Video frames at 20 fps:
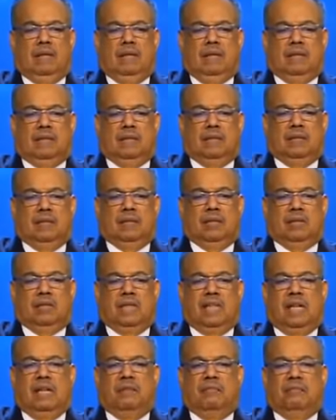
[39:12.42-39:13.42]
this is going to
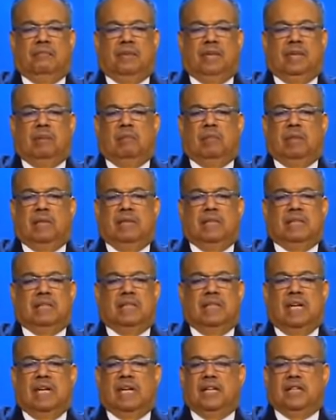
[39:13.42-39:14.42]
sound funny, but
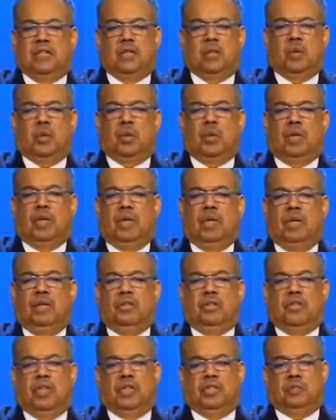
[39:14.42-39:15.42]
it's not a joke.
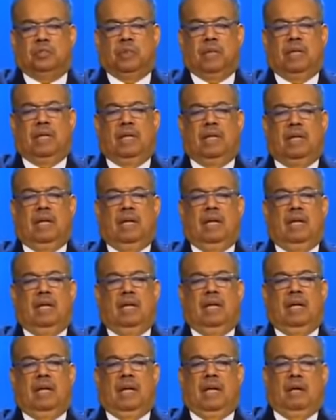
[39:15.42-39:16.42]
Trust me.
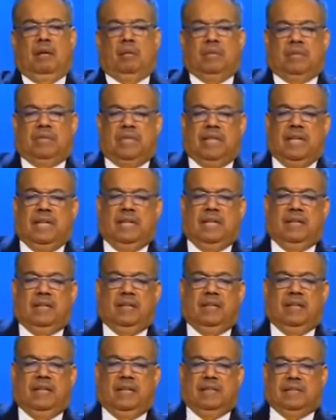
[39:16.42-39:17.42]
I was standing
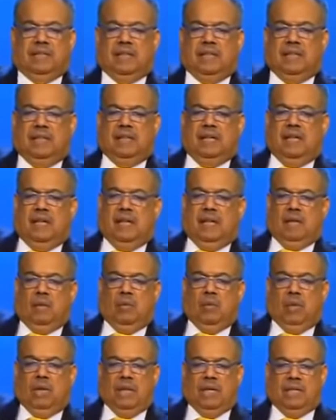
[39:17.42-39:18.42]
there and I said,
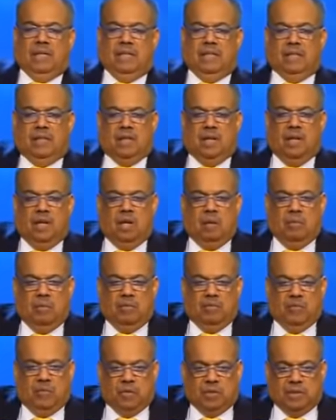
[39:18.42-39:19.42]
well, I need to calm
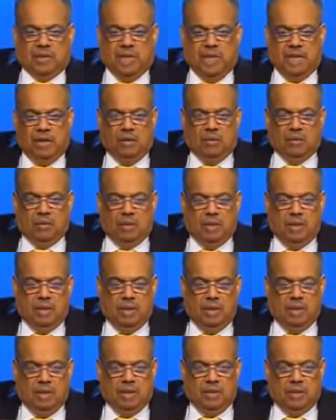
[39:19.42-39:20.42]
my folks down.
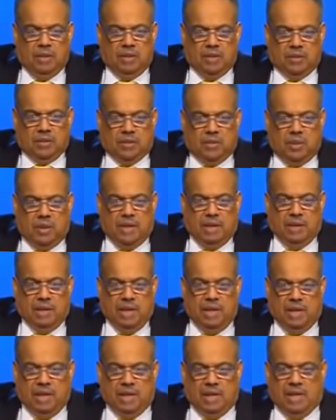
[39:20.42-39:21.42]
So
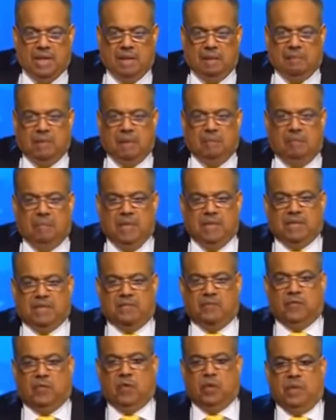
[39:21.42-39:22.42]
I got my
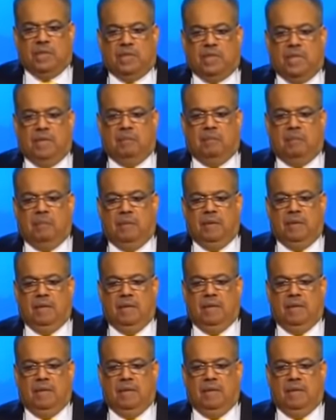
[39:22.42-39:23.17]
best voice up,